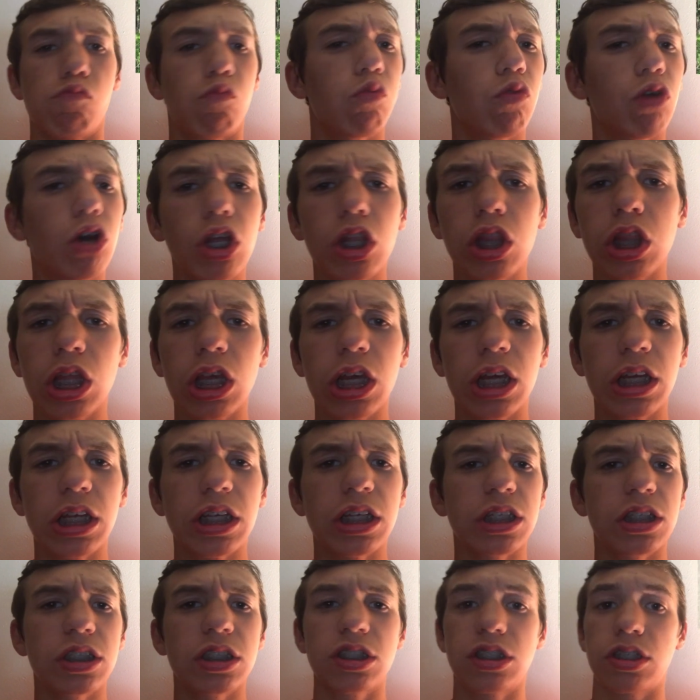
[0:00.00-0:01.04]

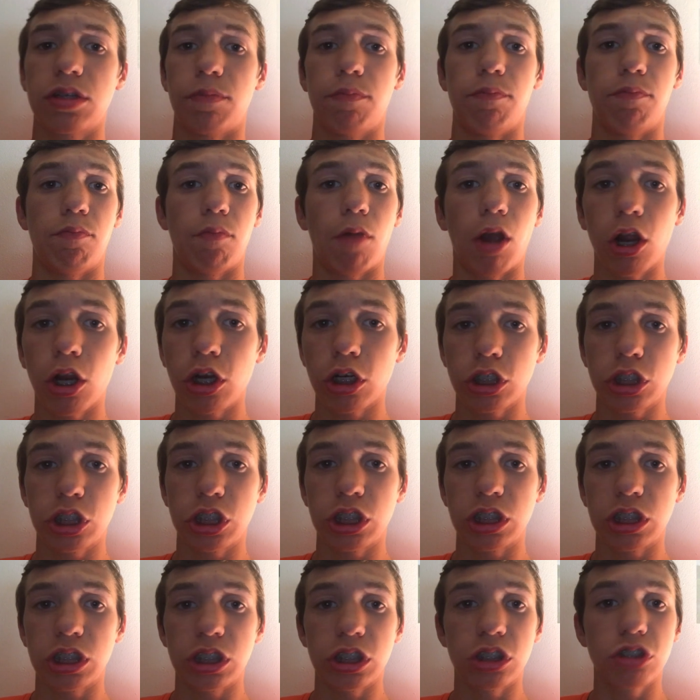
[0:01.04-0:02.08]
woodlands,
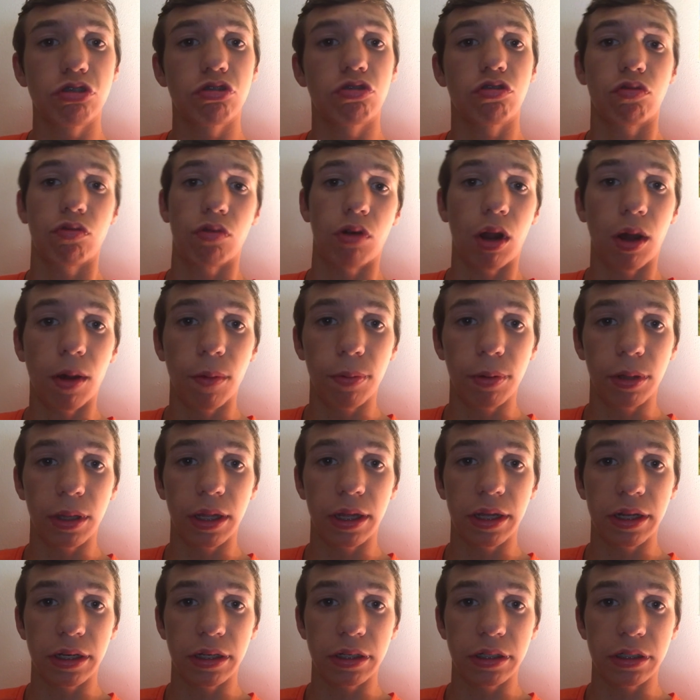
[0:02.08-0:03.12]
marshes,
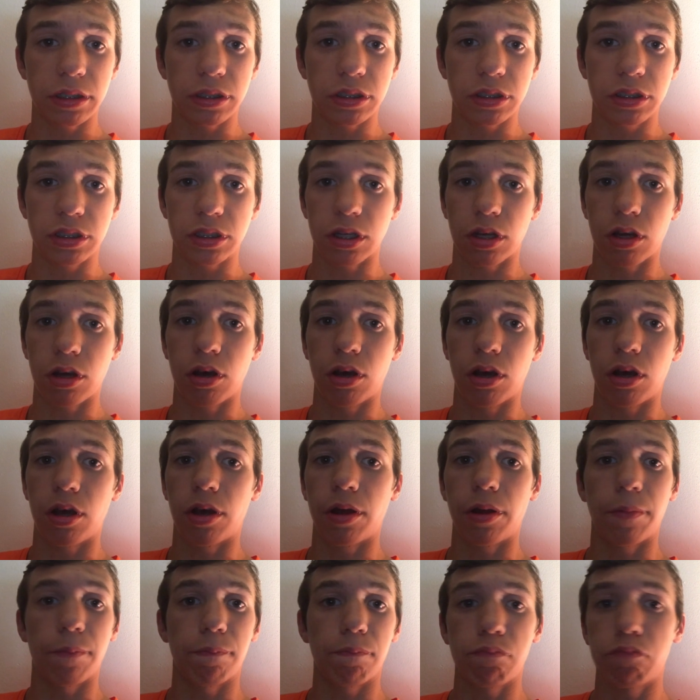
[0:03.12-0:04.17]
scrublands,
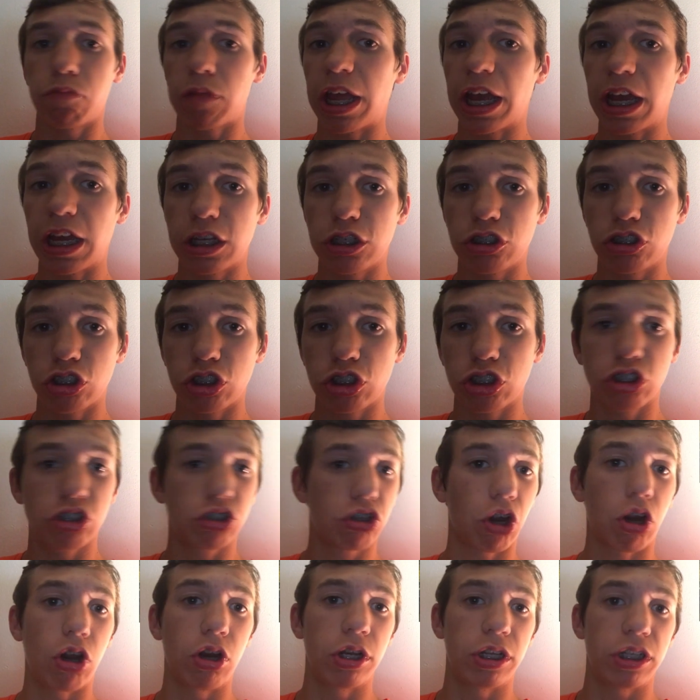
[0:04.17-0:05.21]
hedges,
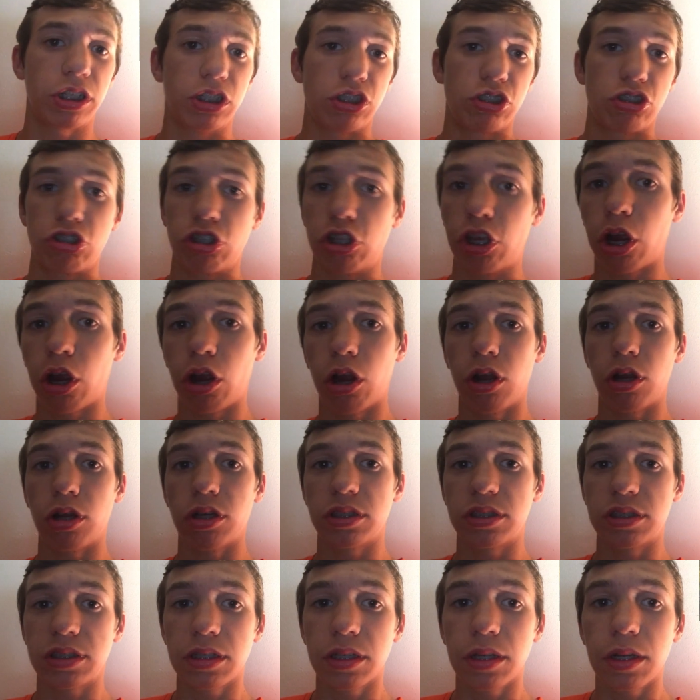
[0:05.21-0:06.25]
gardens,
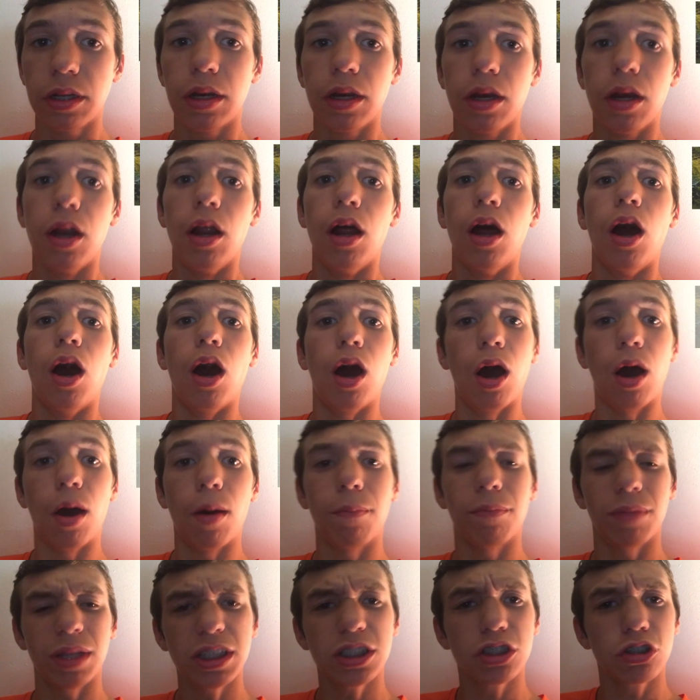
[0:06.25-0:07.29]
yards.
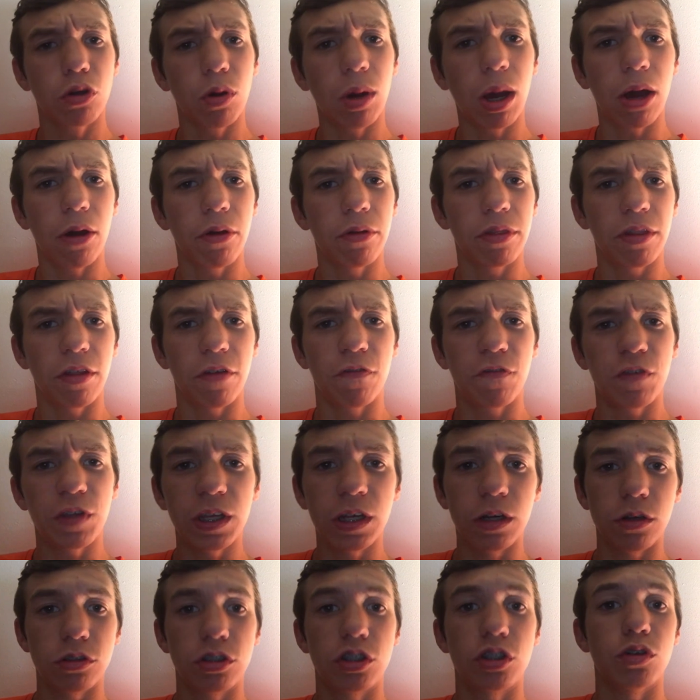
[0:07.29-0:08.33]
Let's go out in the
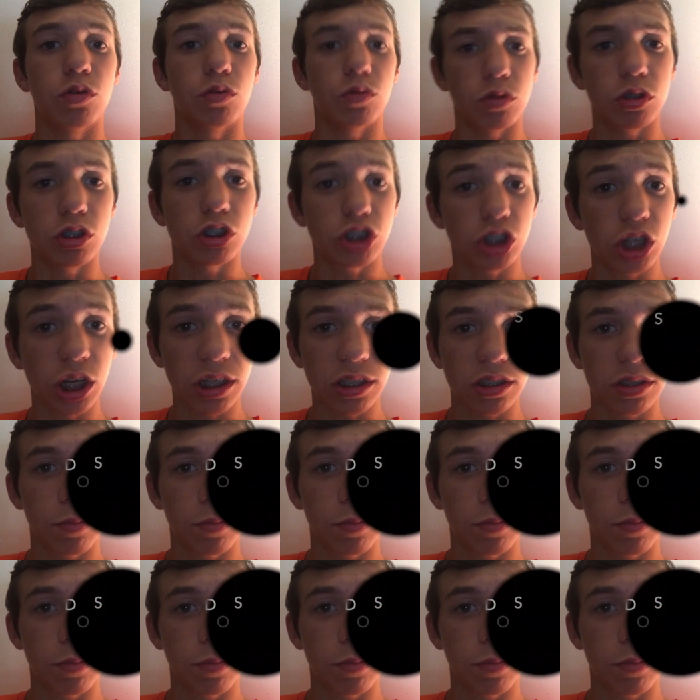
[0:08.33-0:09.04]
field to check